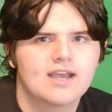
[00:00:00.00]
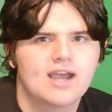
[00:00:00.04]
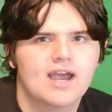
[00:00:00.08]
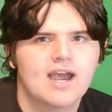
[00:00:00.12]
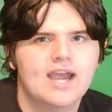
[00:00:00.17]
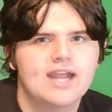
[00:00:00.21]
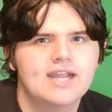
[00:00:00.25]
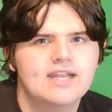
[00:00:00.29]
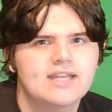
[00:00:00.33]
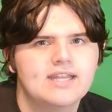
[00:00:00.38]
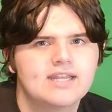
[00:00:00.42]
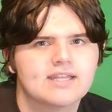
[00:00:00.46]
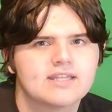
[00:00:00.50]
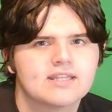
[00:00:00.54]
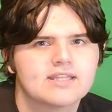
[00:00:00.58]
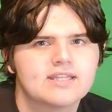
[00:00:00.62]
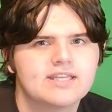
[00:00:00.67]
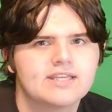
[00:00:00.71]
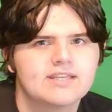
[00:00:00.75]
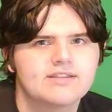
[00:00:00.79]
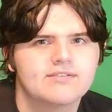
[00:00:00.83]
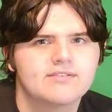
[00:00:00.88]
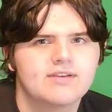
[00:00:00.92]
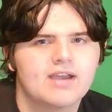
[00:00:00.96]

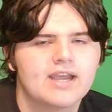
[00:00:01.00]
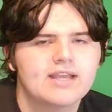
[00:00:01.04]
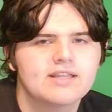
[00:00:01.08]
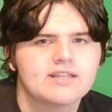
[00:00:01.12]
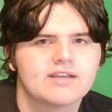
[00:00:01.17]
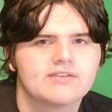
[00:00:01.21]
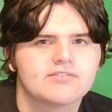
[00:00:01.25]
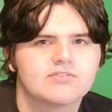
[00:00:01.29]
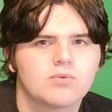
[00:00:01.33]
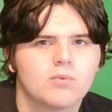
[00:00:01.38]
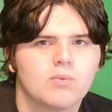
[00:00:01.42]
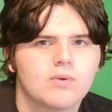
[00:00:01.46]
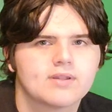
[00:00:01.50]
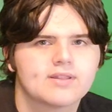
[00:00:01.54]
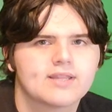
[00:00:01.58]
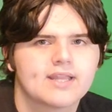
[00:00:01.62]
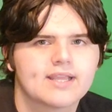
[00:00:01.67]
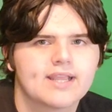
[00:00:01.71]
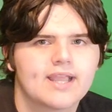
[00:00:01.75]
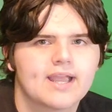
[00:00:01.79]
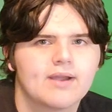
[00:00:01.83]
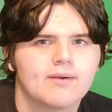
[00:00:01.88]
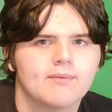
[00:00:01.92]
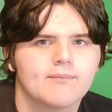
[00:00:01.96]
I left one
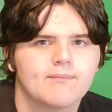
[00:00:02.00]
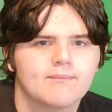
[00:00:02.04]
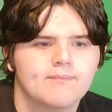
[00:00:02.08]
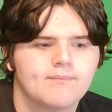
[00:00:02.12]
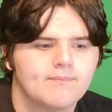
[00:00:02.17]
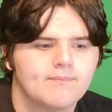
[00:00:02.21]
thing out.